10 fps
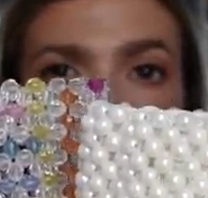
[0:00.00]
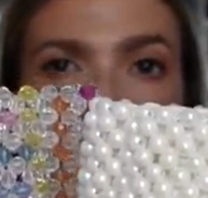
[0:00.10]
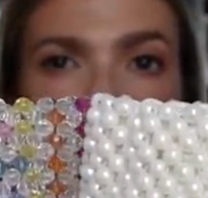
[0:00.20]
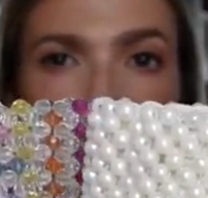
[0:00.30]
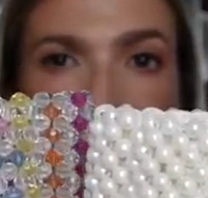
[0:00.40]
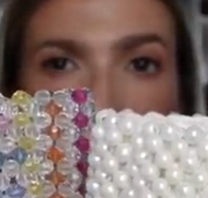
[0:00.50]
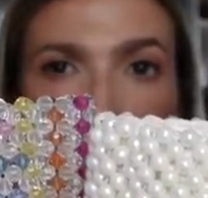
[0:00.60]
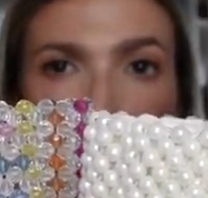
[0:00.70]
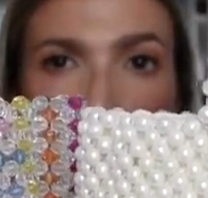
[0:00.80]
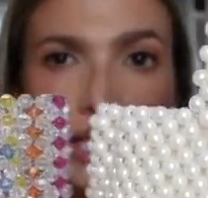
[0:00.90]
tightly
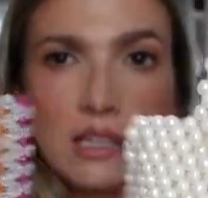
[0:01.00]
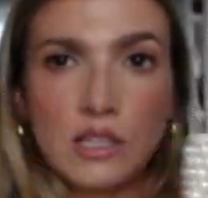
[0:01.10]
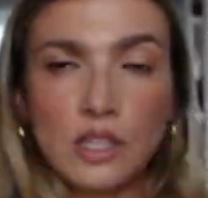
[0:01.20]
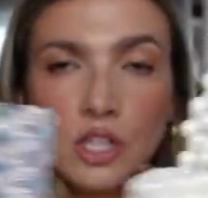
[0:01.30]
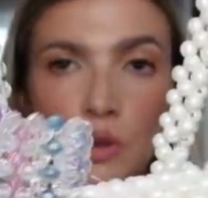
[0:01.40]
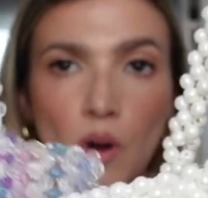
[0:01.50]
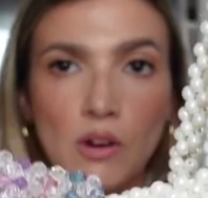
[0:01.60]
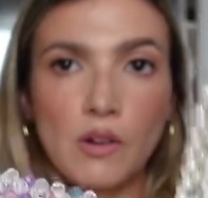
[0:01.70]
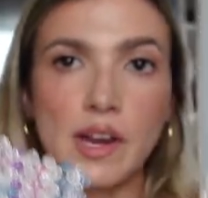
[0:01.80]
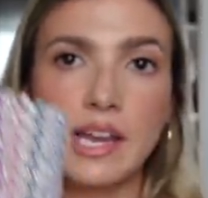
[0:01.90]
woven like these two are
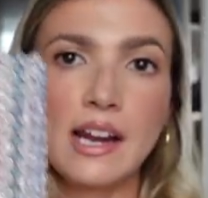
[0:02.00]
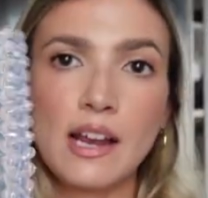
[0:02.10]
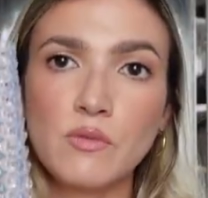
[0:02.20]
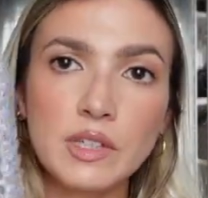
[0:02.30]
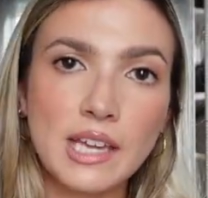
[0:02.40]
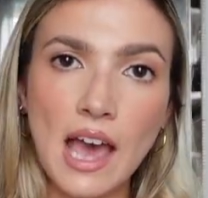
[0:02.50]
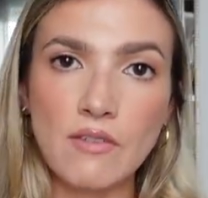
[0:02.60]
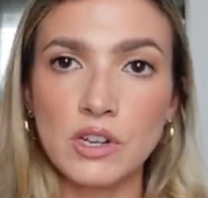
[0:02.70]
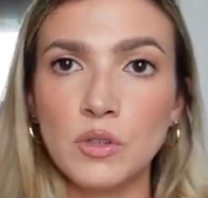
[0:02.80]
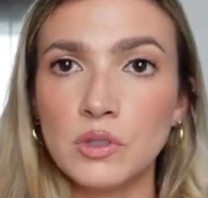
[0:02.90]
great and I really
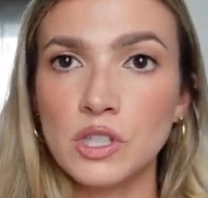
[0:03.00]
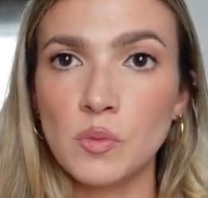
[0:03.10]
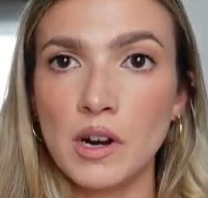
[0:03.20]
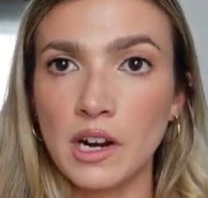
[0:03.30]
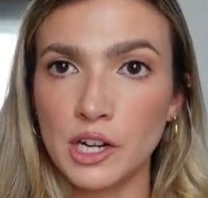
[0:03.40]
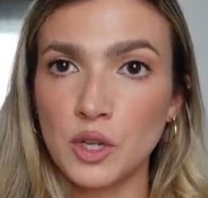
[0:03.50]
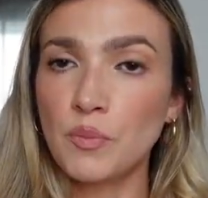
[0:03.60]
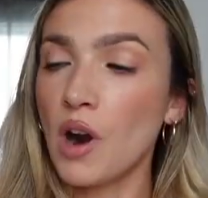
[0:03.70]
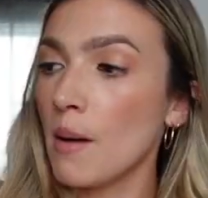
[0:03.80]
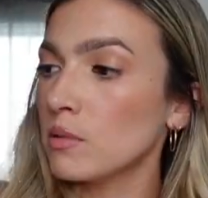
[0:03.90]
haven't used this one and I should
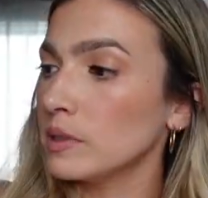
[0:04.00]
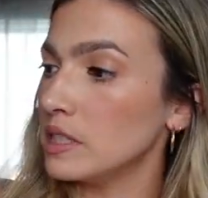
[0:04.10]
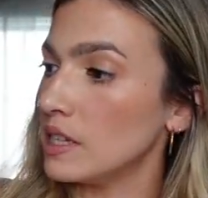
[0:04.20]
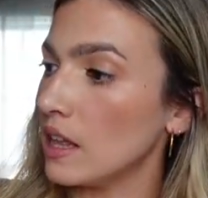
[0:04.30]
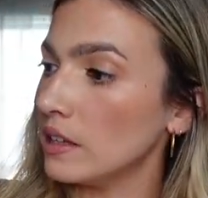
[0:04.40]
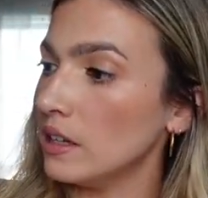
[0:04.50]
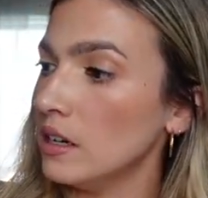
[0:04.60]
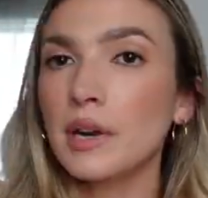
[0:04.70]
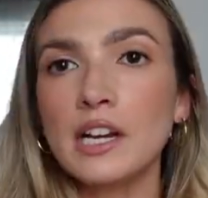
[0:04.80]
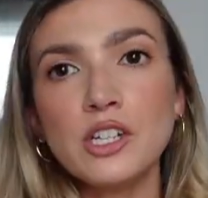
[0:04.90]
probably sell it
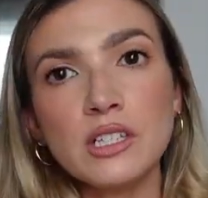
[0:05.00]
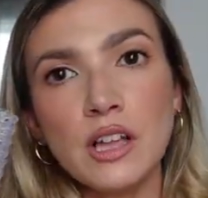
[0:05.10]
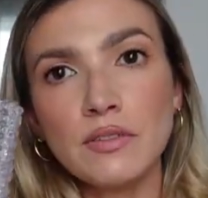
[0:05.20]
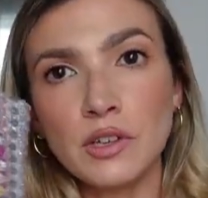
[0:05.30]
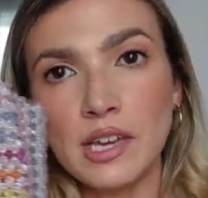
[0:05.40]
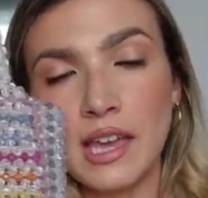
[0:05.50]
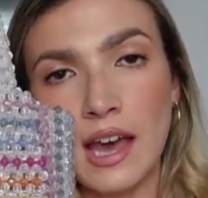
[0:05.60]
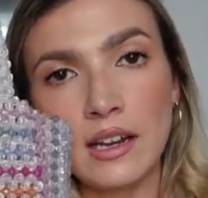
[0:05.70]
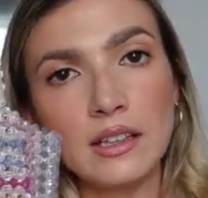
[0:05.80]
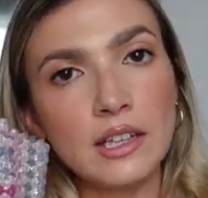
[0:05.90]
but I just love looking
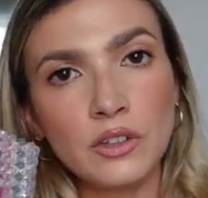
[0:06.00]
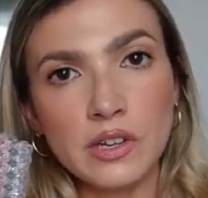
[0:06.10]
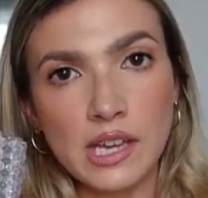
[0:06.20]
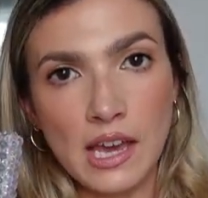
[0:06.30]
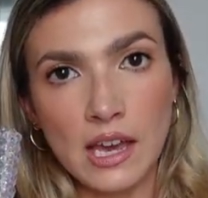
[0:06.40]
at it like looking